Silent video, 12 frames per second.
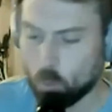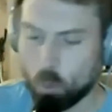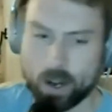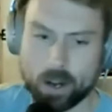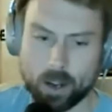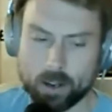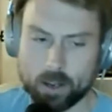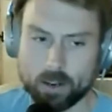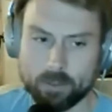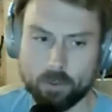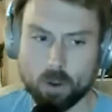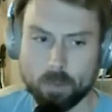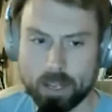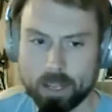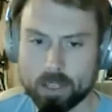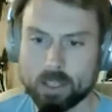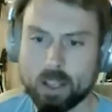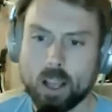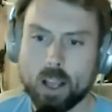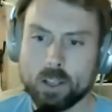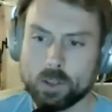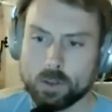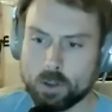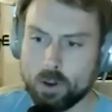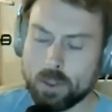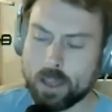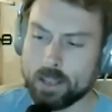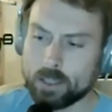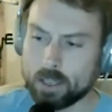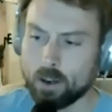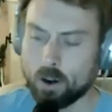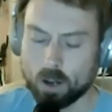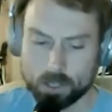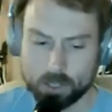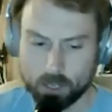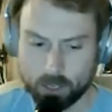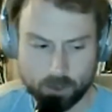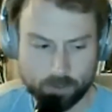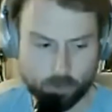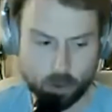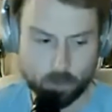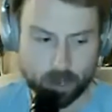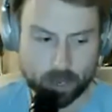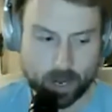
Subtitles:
what an unconformity is. So two things can cause an unconformity.